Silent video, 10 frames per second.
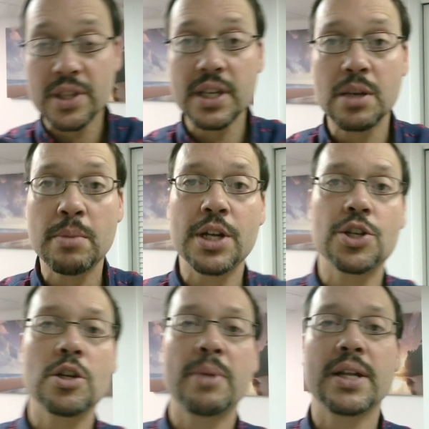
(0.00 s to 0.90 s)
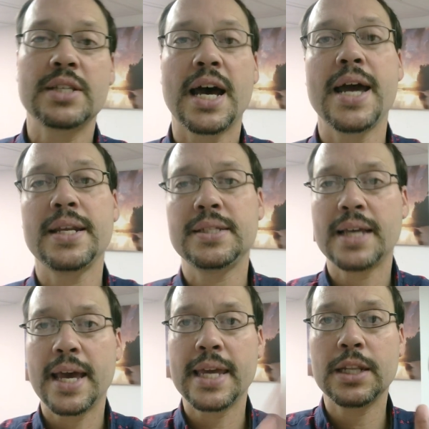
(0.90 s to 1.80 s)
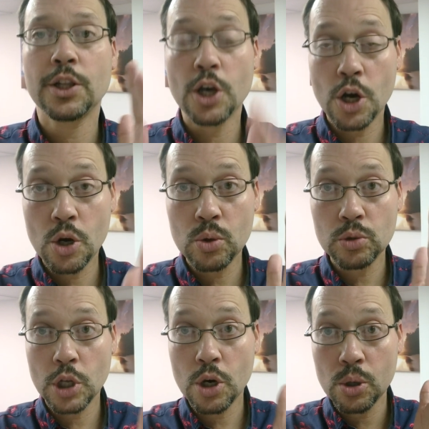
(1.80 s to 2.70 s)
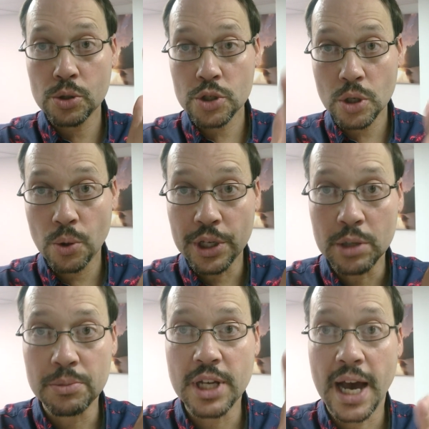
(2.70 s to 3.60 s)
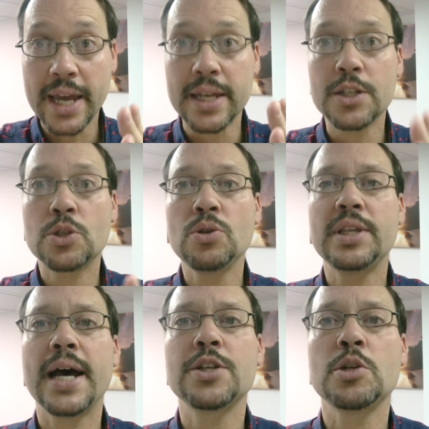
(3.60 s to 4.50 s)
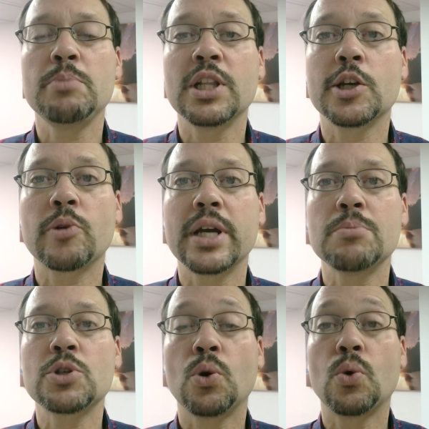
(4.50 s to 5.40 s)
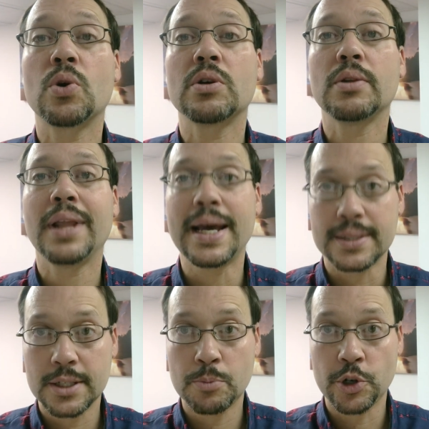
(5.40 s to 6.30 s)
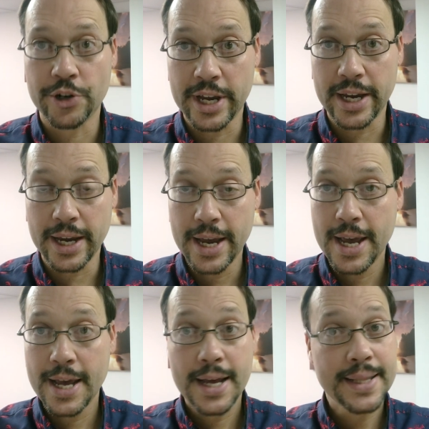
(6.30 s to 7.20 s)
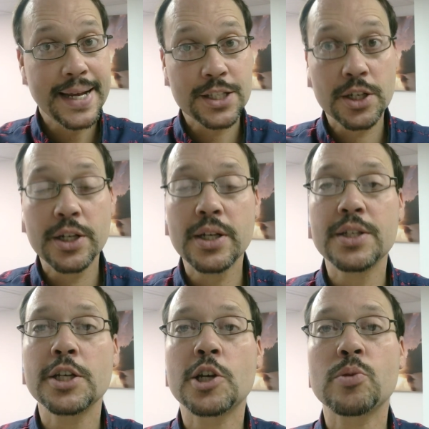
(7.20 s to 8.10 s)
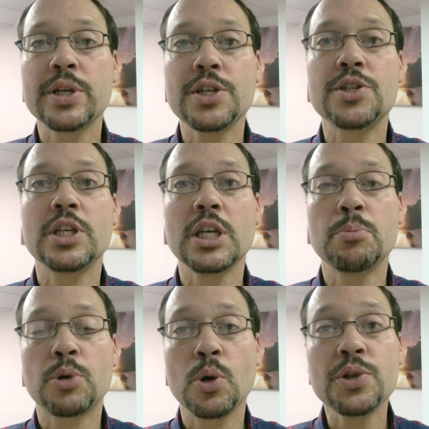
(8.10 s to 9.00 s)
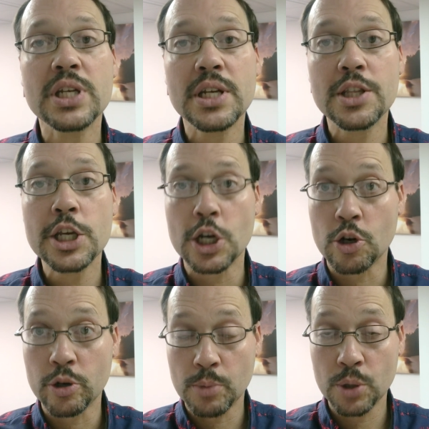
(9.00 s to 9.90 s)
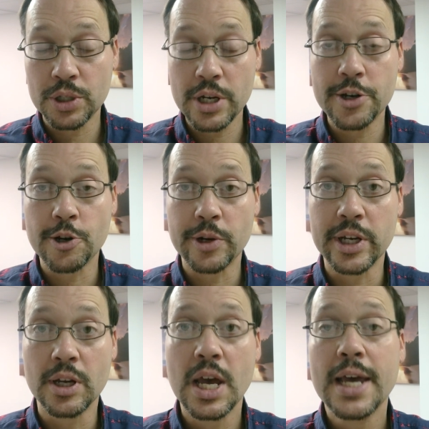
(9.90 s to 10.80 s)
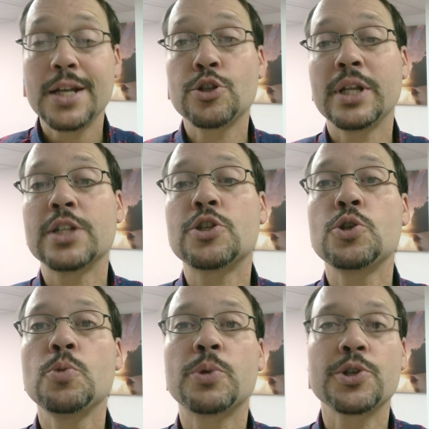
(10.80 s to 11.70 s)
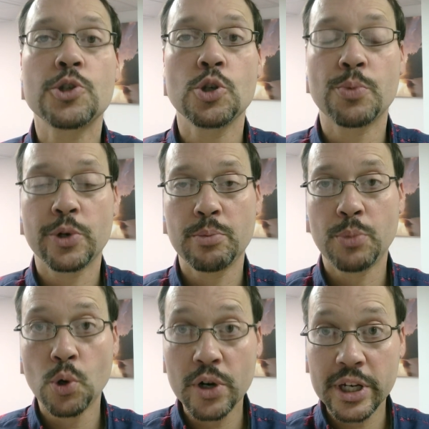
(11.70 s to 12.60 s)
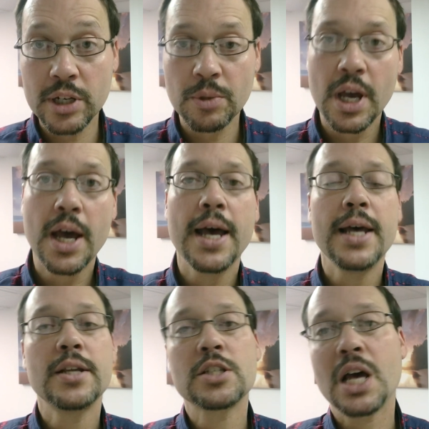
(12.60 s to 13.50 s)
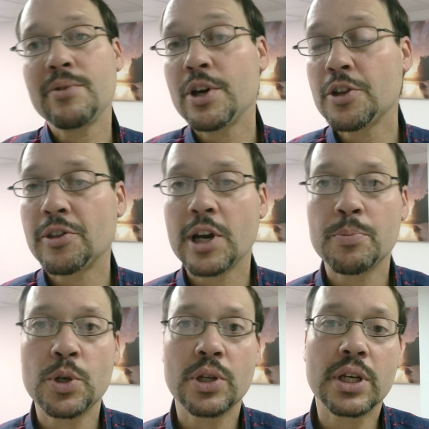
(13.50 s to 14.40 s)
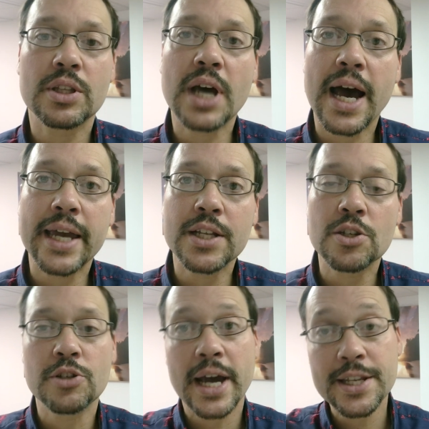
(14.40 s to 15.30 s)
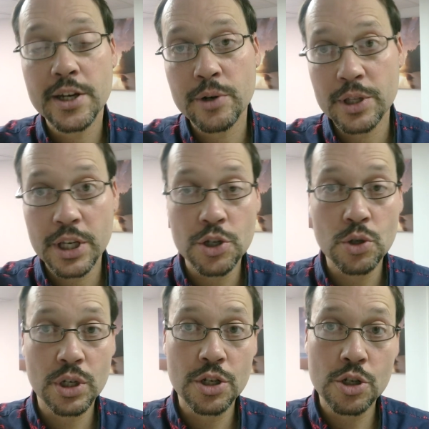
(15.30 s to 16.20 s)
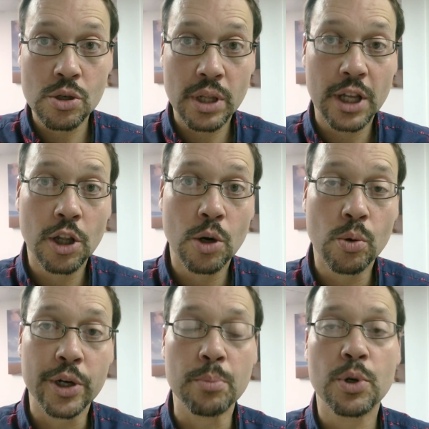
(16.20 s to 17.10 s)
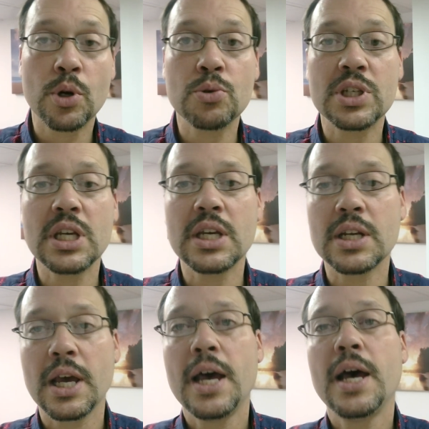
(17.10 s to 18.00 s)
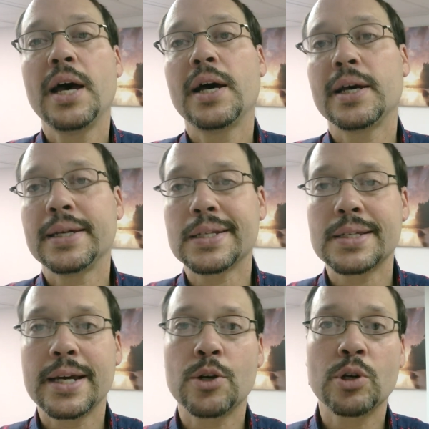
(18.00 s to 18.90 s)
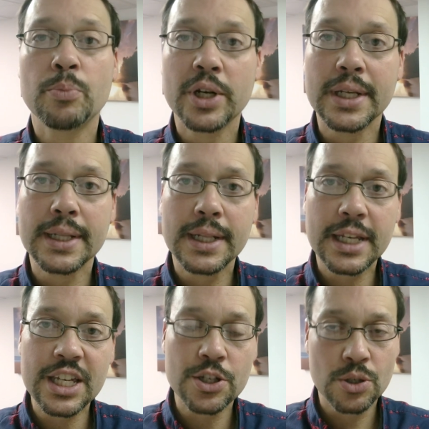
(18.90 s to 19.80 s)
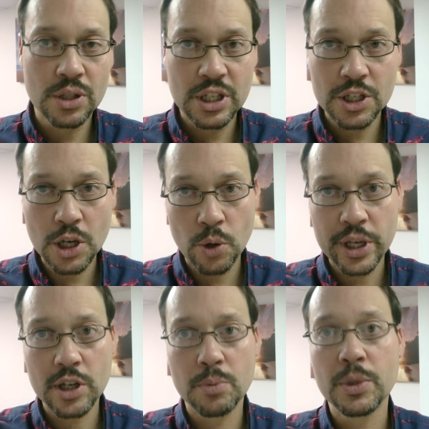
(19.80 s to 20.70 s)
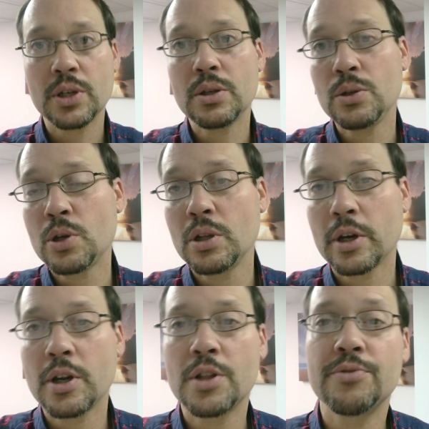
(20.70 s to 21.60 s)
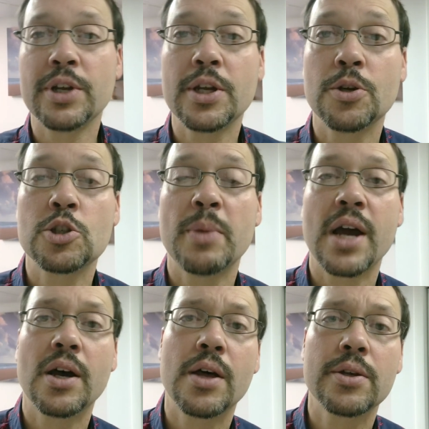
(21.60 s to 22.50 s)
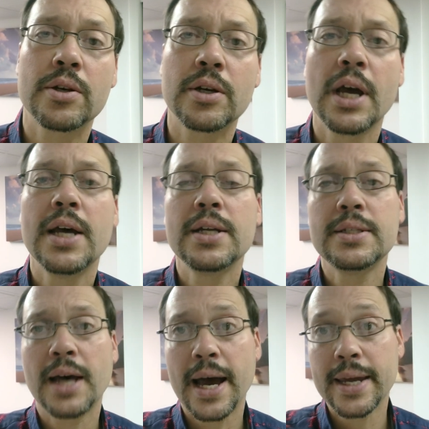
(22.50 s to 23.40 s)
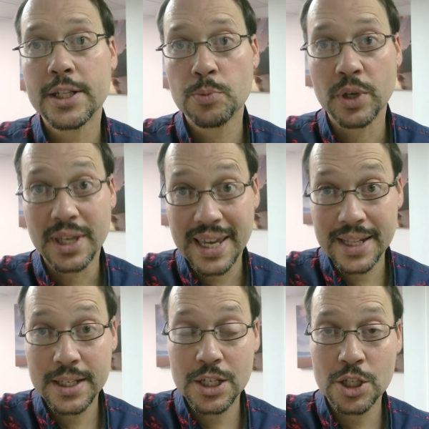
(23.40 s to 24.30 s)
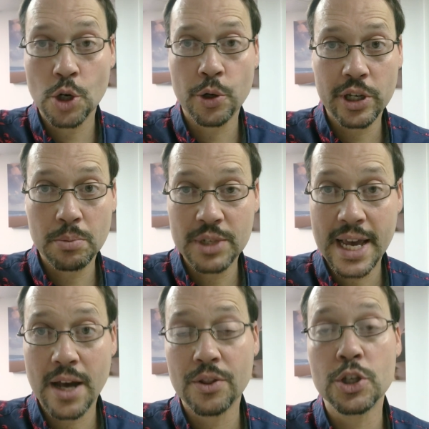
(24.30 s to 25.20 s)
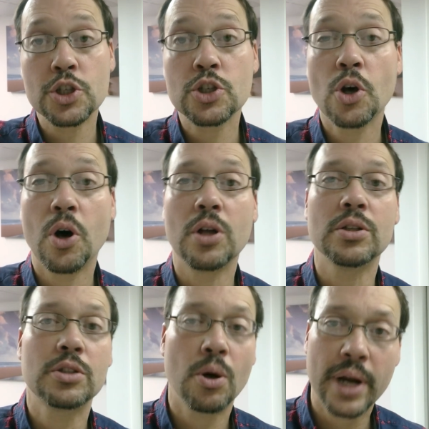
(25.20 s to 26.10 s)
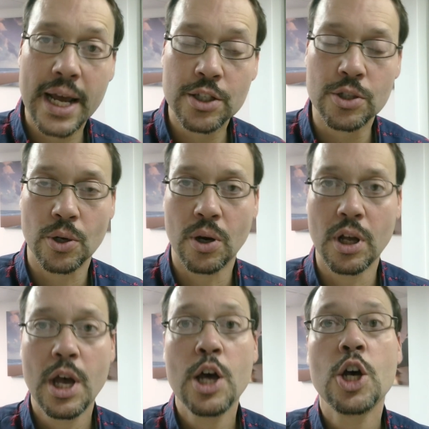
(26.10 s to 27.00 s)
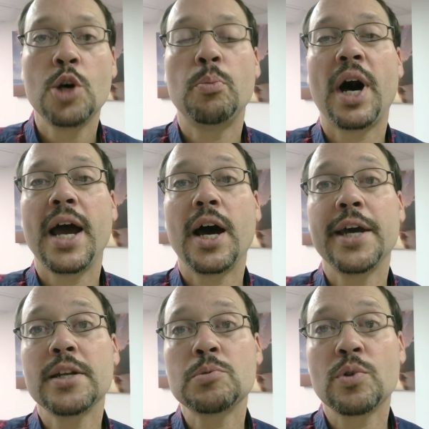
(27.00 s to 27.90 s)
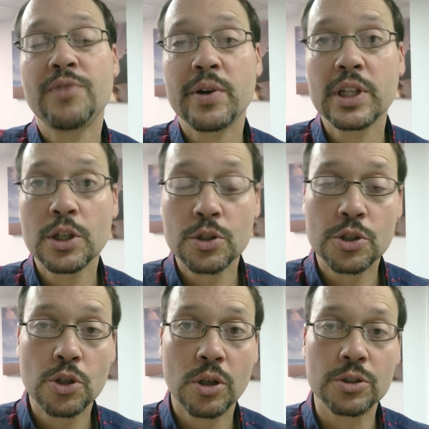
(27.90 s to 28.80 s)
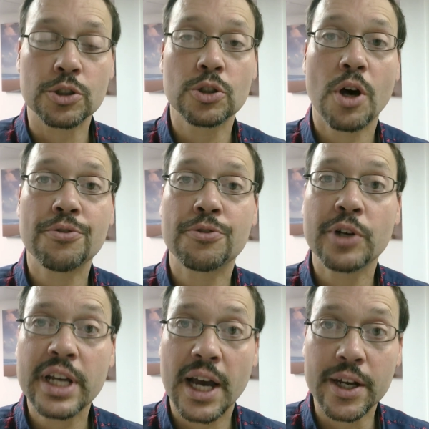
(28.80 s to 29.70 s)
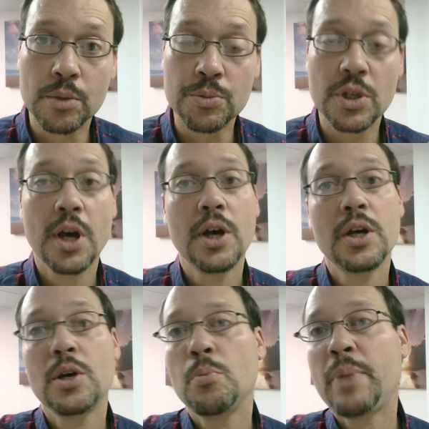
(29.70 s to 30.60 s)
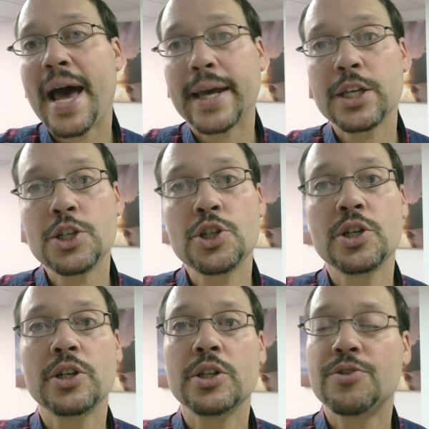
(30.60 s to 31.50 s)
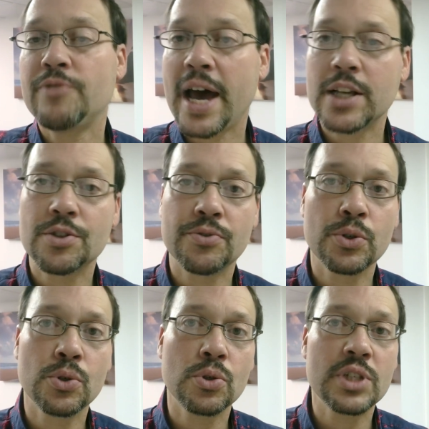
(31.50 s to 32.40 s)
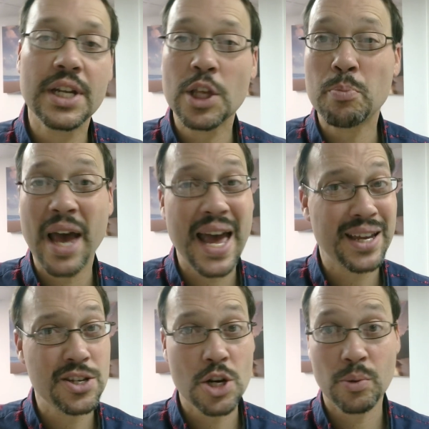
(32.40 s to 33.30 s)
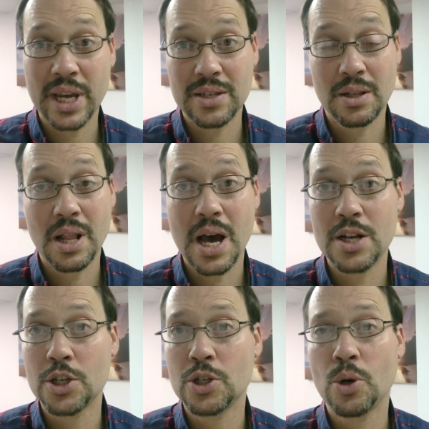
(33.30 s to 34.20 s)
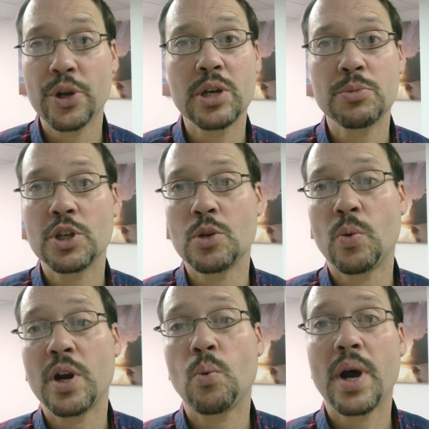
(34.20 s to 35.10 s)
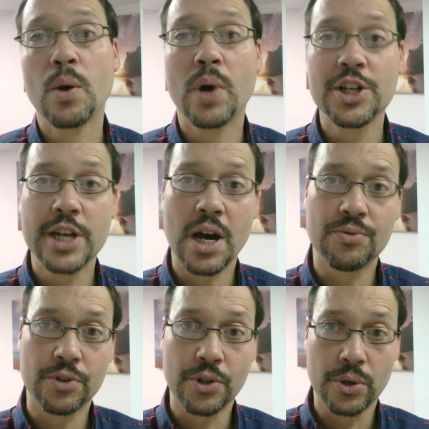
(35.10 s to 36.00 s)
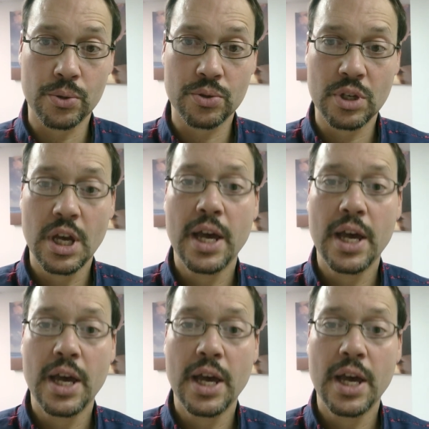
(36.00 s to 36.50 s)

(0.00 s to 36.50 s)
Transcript: thing they mention about diet is that a low, low sodium diet, two thousand milligrams or less per day. That's gonna decrease the protein in the urine, proteinuria, so that's super, super important. There's a lot of other therapeutic diets or dietary things you can do, like lowering protein, uh, et cetera, but at least do the sodium. You can look at other videos about other diets, but get the sodium down, the salt. Don't add salt. Buy items with very little salt or salt-free items. Packaged goods, fast foods, anything packaged only has a lot of sodium, so you want to wa- watch out for those.